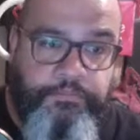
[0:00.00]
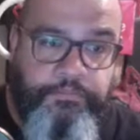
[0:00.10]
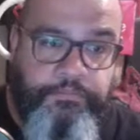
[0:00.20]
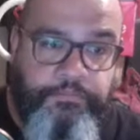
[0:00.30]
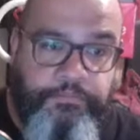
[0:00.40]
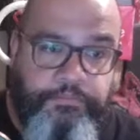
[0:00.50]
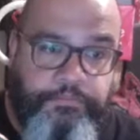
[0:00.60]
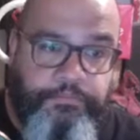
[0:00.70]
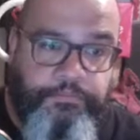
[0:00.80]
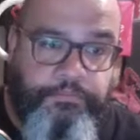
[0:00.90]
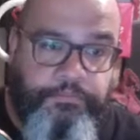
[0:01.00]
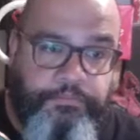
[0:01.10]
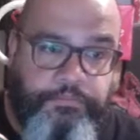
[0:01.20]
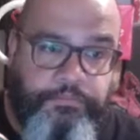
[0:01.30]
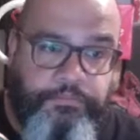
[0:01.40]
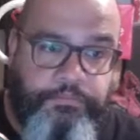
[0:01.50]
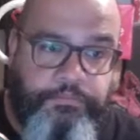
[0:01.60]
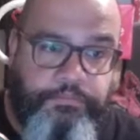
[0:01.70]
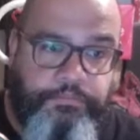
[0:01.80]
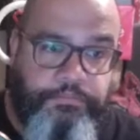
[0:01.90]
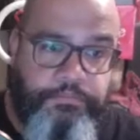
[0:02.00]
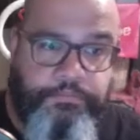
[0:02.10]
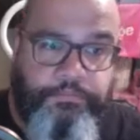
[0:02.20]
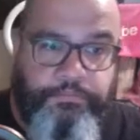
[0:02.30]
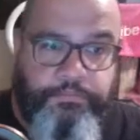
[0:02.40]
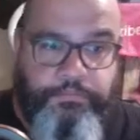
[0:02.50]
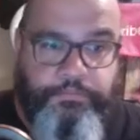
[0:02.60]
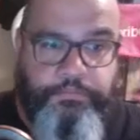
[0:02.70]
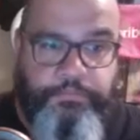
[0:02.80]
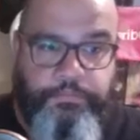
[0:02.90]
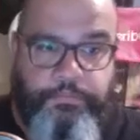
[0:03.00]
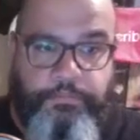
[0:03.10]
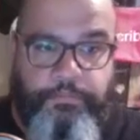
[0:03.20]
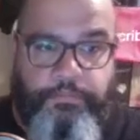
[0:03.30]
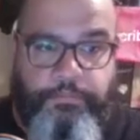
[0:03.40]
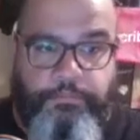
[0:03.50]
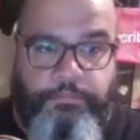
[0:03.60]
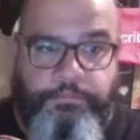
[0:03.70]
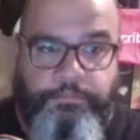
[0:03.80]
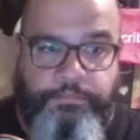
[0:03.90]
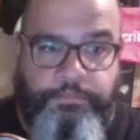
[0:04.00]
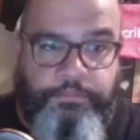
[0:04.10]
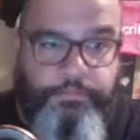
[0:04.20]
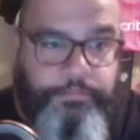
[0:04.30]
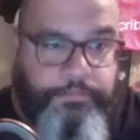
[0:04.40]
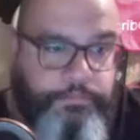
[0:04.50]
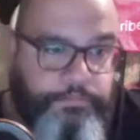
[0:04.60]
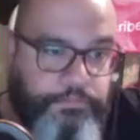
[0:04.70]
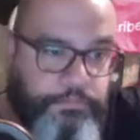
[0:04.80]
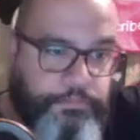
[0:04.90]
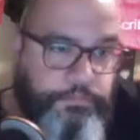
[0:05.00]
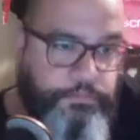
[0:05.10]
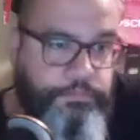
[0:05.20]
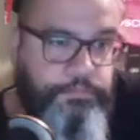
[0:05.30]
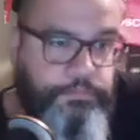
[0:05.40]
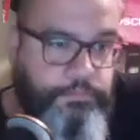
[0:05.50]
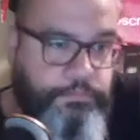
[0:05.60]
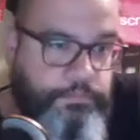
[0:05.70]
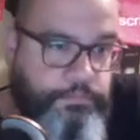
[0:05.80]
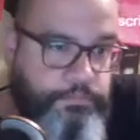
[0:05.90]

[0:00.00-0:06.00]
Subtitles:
(not speaking)